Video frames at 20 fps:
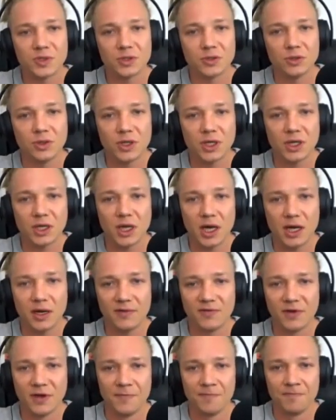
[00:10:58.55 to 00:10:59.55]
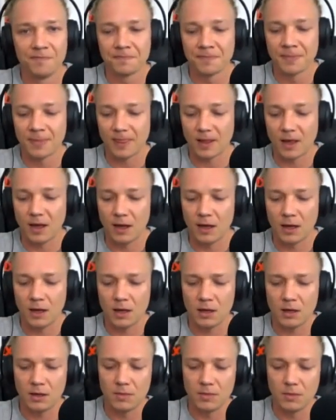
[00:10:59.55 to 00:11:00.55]
to look at kind
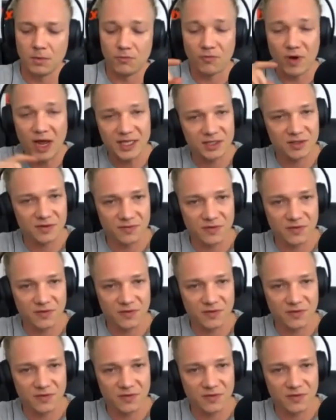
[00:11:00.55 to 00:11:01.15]
of rates of